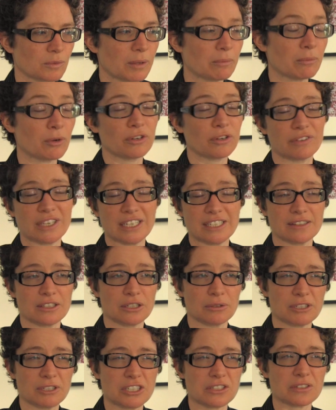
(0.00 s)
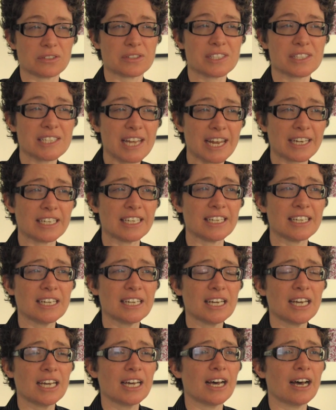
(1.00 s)
What motivated the original study,
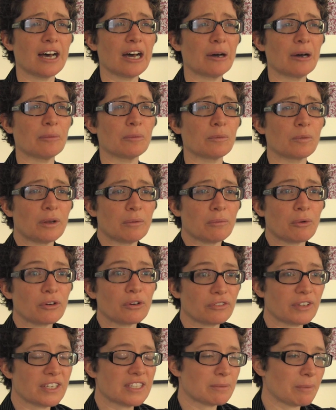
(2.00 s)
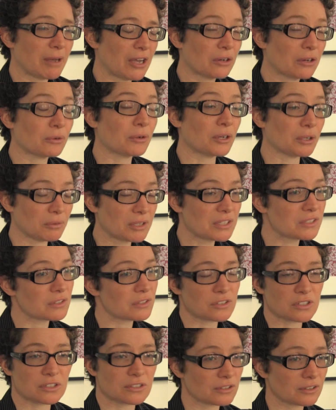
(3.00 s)
what motivates my ongoing
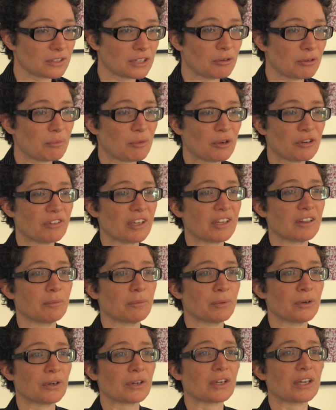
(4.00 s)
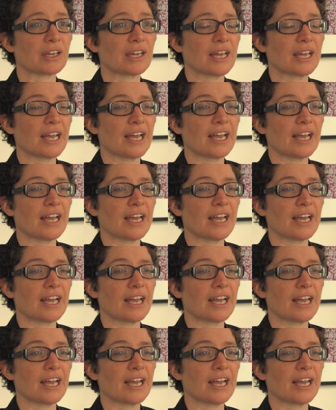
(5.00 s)
research, and certainly what motivated the book,